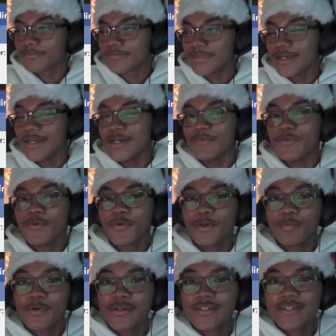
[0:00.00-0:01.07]
If you are
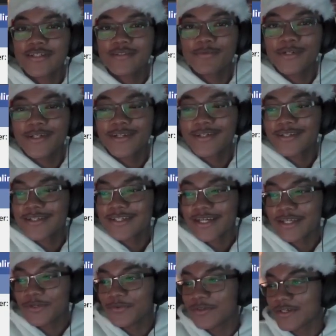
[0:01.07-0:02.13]
participating in this
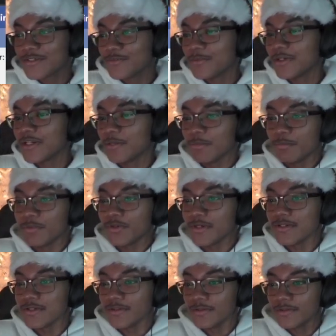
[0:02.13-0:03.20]
IQ test, you better not be
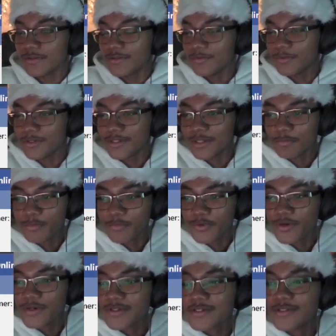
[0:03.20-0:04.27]
pausing. You better not be
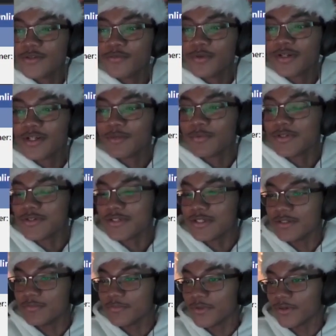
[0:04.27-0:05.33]
pausing. You better not be
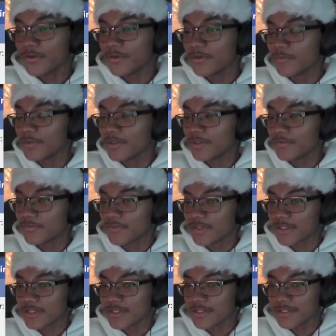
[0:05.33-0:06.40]
cheating, bro. What the fuck
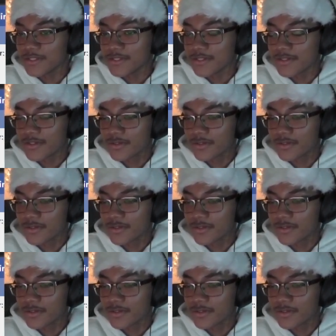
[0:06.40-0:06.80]
is this?